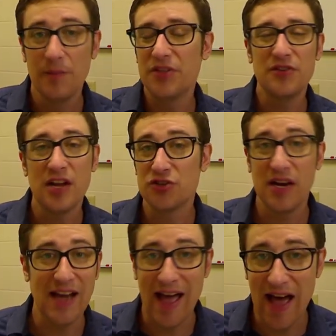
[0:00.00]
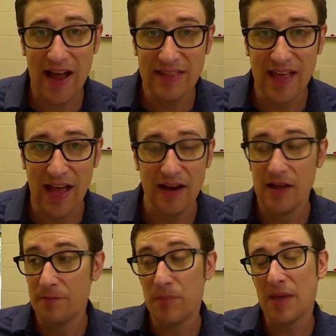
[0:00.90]
but they're not trying to hide that
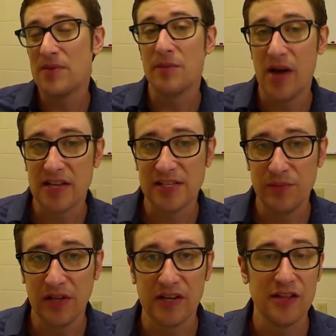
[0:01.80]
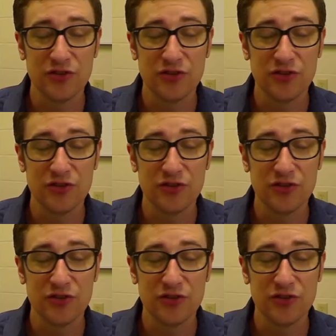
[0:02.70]
might be a possibility.